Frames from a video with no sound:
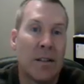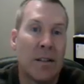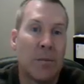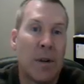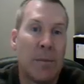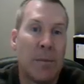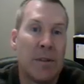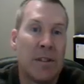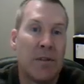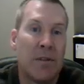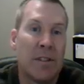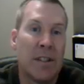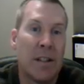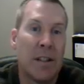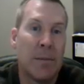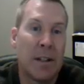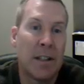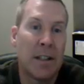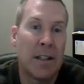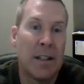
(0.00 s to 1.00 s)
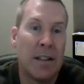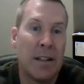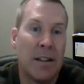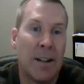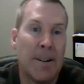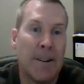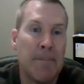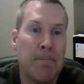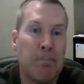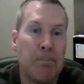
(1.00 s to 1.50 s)
properties for sale by clicking
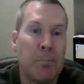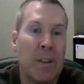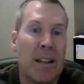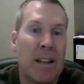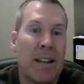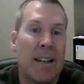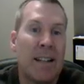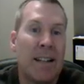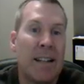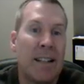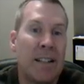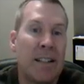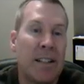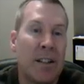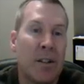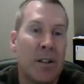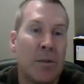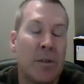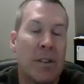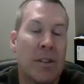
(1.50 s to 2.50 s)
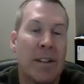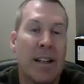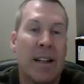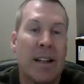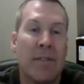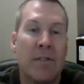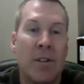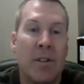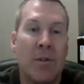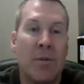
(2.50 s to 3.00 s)
there. In Indio, they
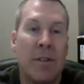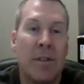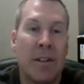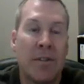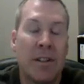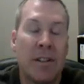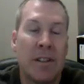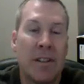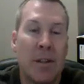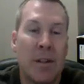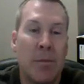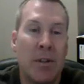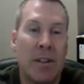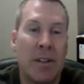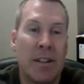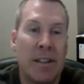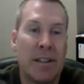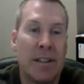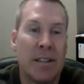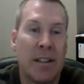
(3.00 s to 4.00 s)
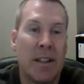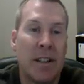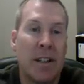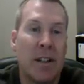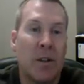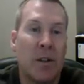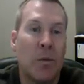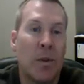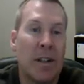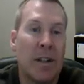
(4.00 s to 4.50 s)
have two different communities.
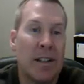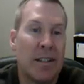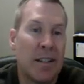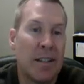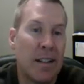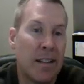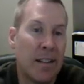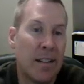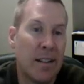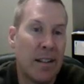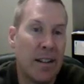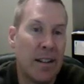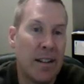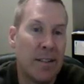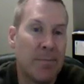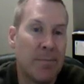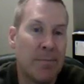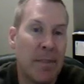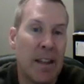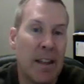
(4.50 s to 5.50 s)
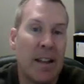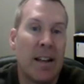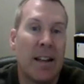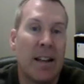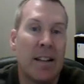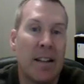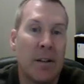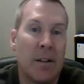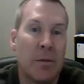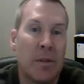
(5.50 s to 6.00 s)
One is Sun City,
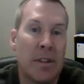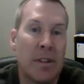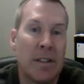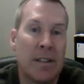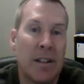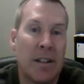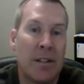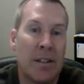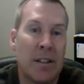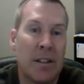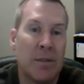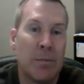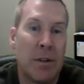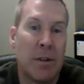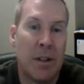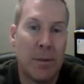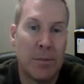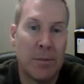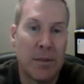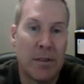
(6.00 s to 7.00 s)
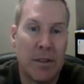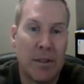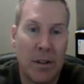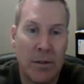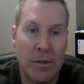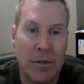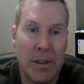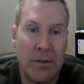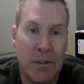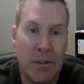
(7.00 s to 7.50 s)
and the other one is Heritage Palms.
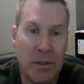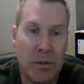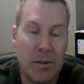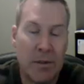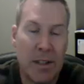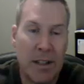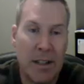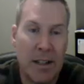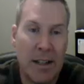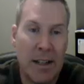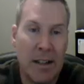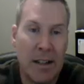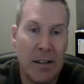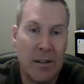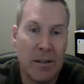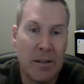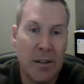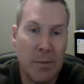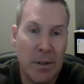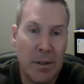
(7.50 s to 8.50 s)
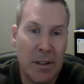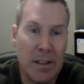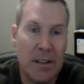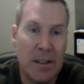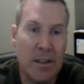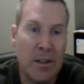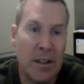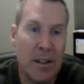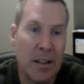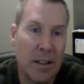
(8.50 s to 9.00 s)
So if you're interested in any of those
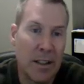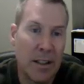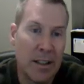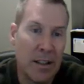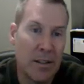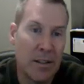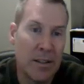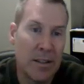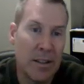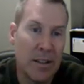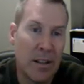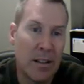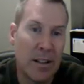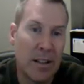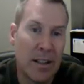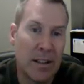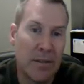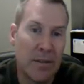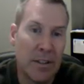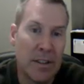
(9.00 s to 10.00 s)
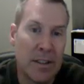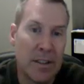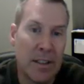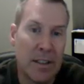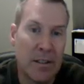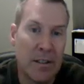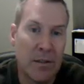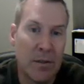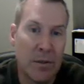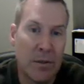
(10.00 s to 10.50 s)
communities, you can click here to see all active
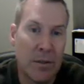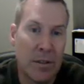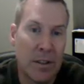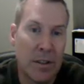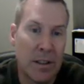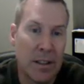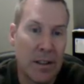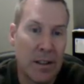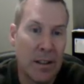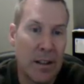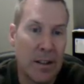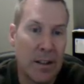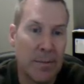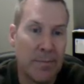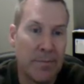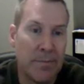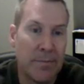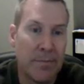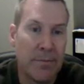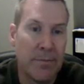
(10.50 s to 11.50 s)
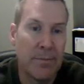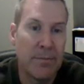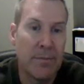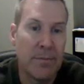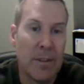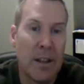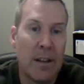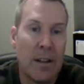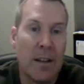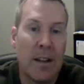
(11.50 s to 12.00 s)
listings, or click there.
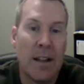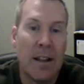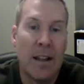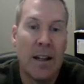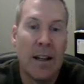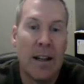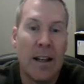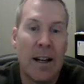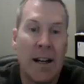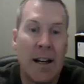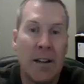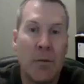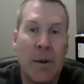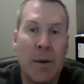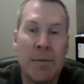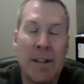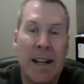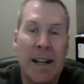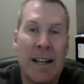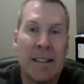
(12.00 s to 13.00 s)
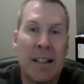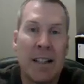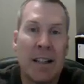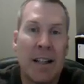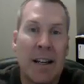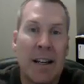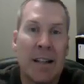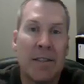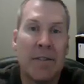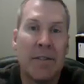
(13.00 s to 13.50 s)
The website has a
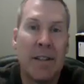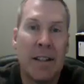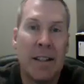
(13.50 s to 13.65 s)
lot of